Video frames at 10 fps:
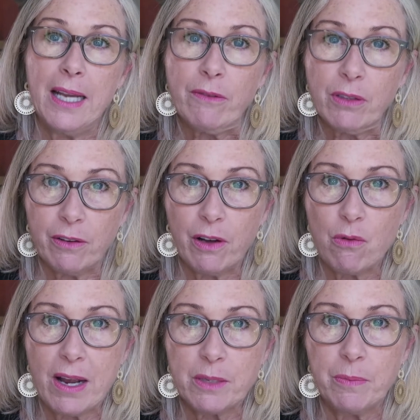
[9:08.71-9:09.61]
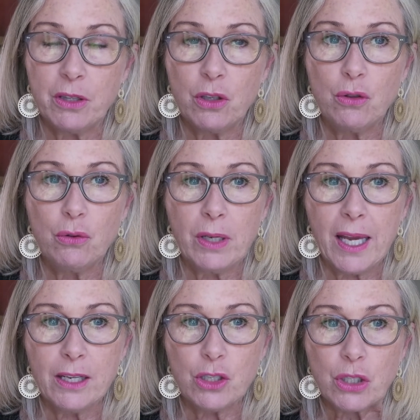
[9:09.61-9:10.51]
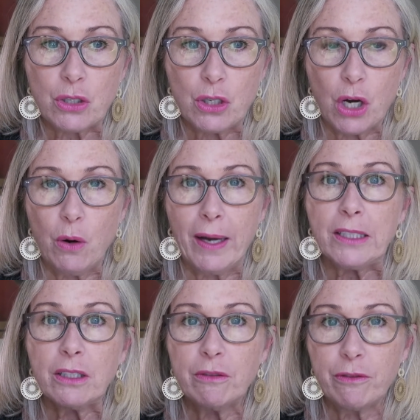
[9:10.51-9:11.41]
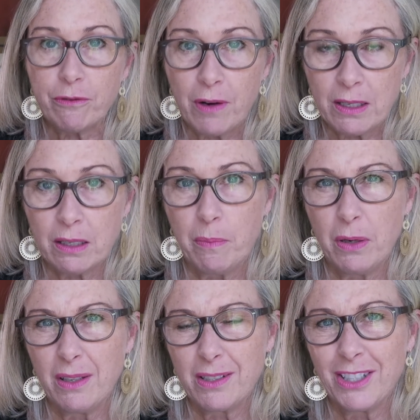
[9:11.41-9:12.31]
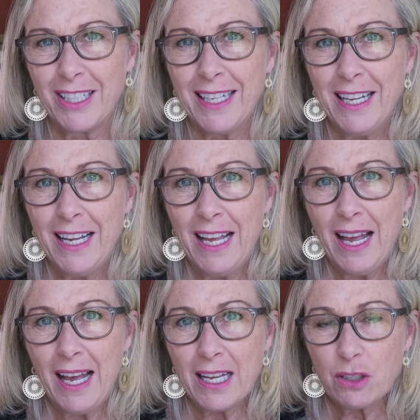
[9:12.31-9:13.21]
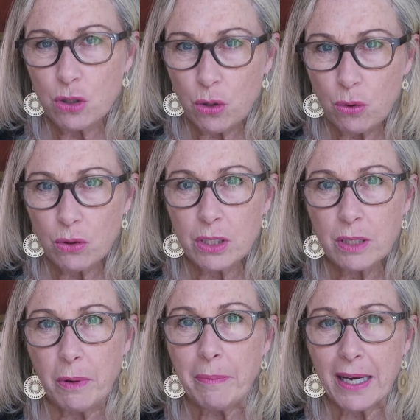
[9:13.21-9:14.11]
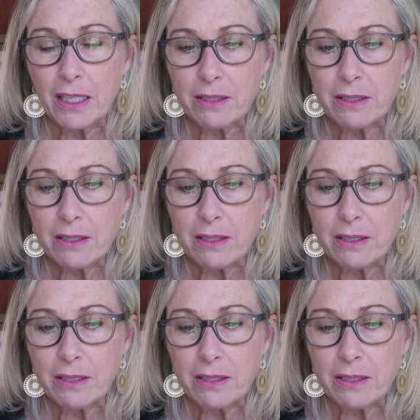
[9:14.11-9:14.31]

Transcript: level of harassment that you can just go and confront the person and talk to them about it.